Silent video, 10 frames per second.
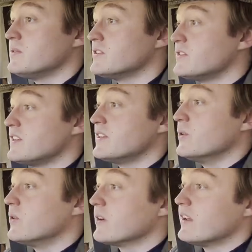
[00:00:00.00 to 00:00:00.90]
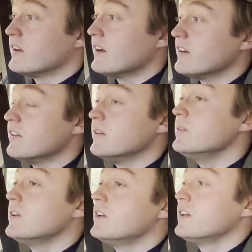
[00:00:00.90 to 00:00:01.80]
just ignore it like I do.
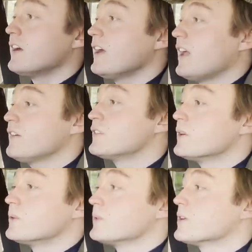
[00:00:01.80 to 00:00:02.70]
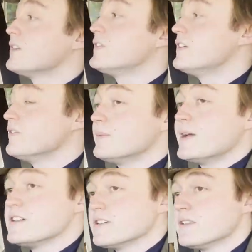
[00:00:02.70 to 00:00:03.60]
I have got all the relevant
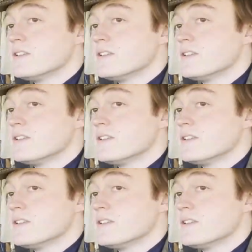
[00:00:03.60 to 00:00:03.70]
information,